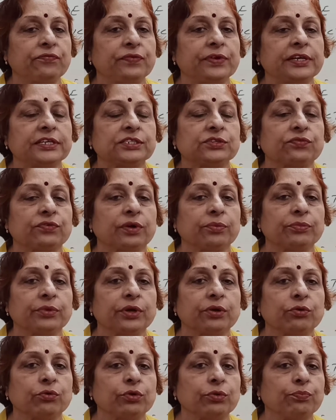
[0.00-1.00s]
fees from
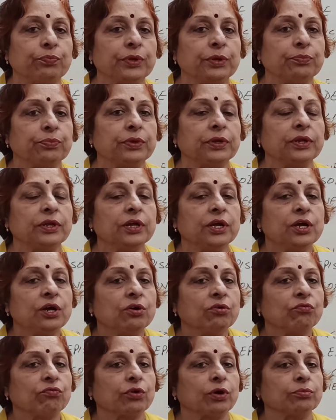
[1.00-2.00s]
their own people,
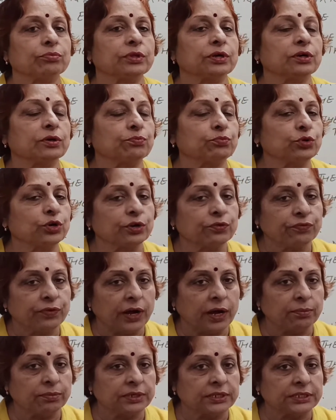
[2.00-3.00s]
from the poor
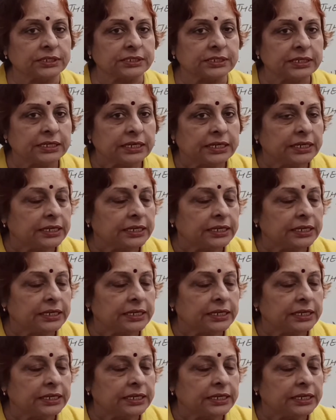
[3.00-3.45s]
farmers.